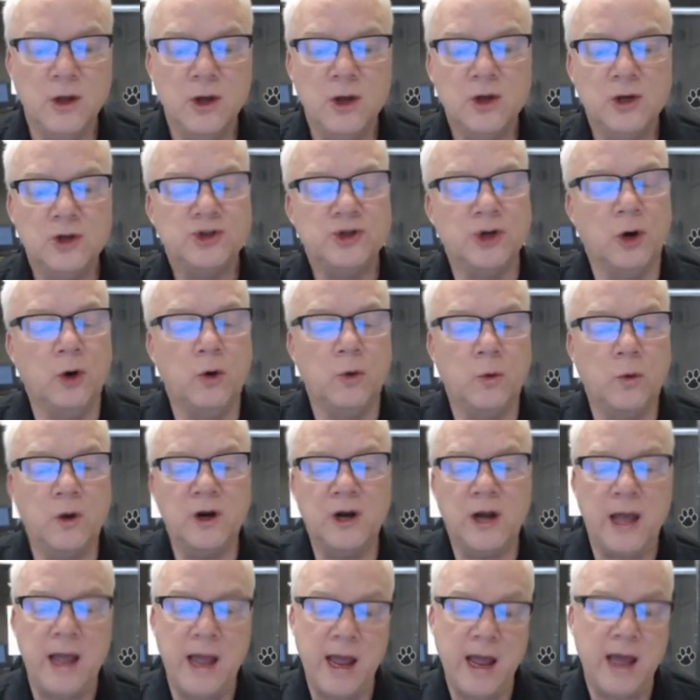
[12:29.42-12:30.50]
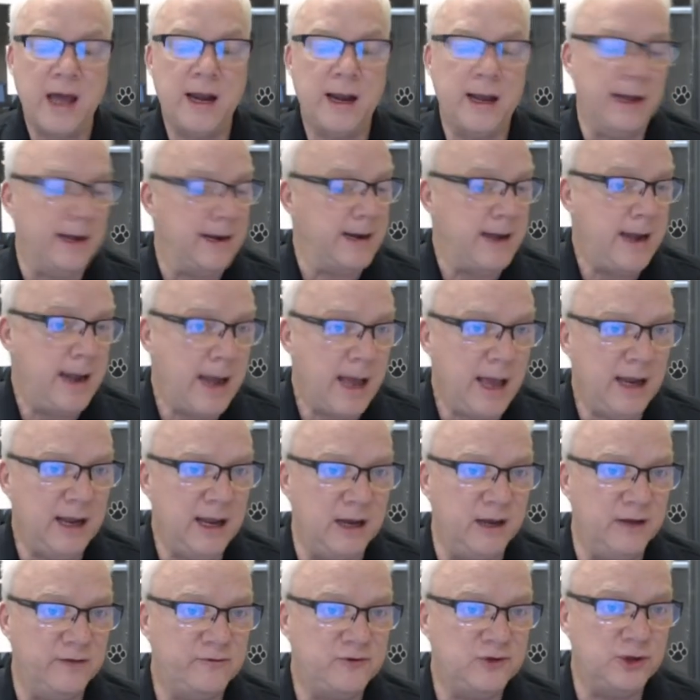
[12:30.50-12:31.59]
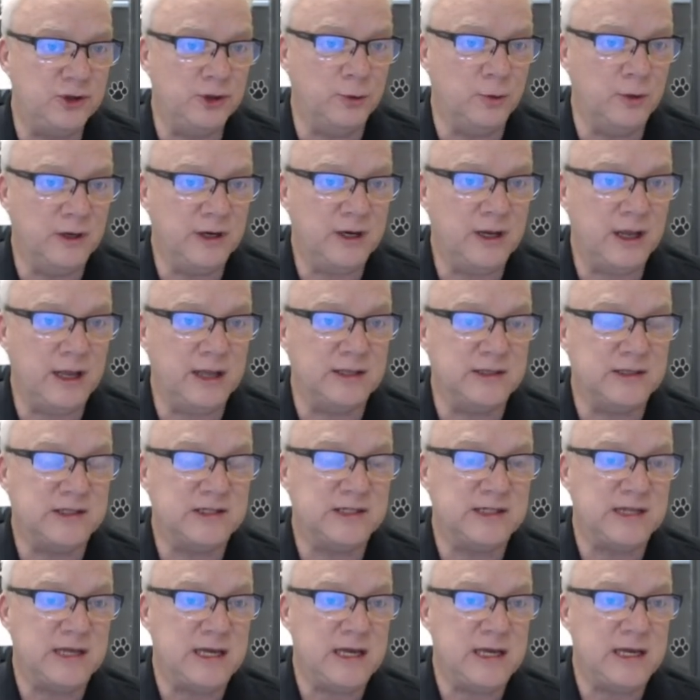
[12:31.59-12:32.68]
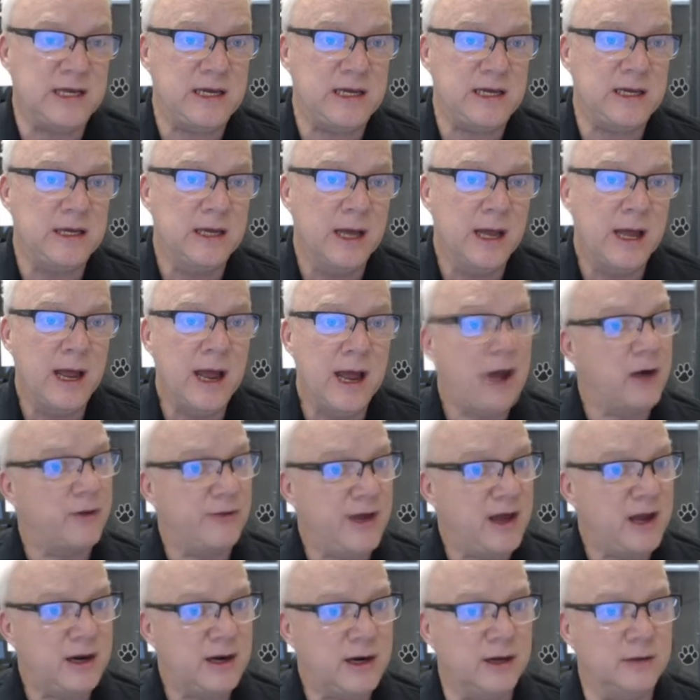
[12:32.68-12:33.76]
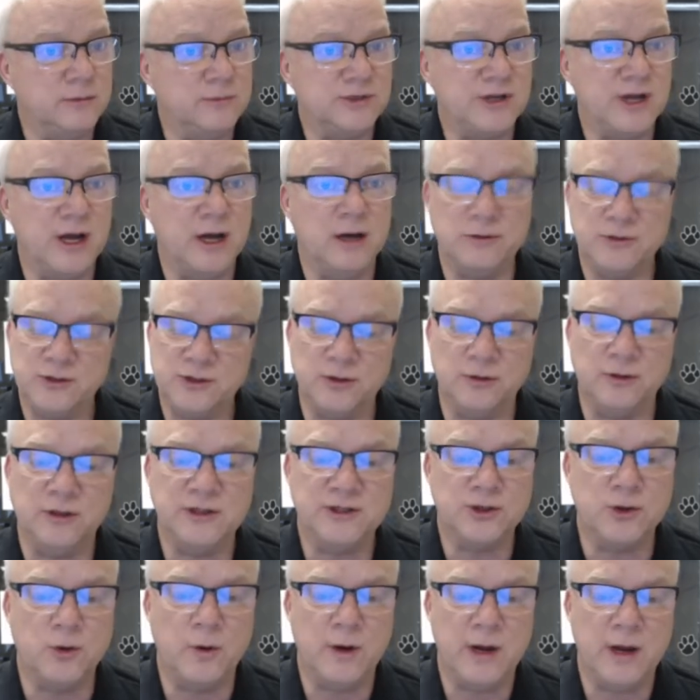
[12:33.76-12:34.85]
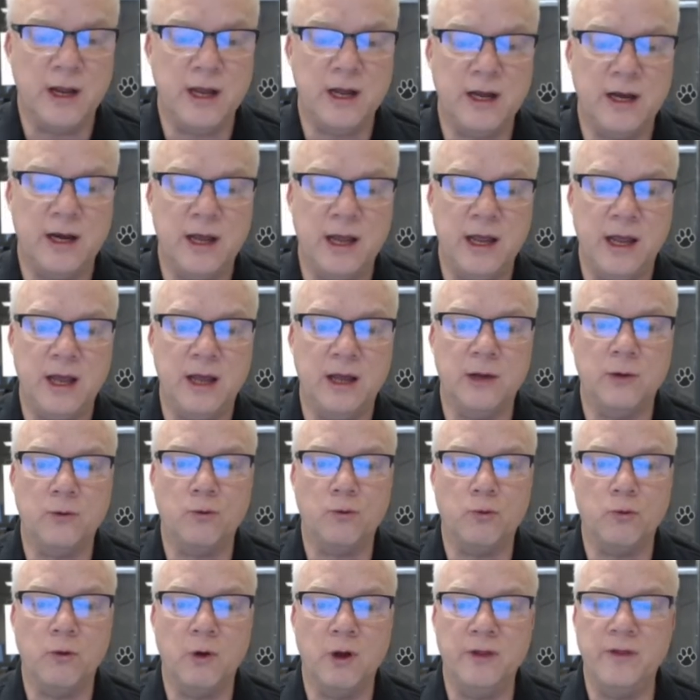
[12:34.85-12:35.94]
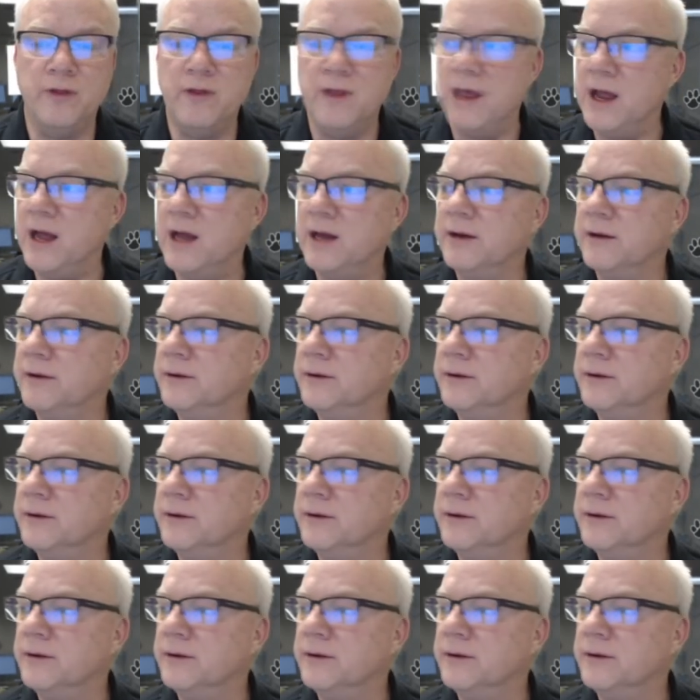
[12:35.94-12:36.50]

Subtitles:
So we're going to add a negative to it and see how that comes out. So let's go ahead and run that.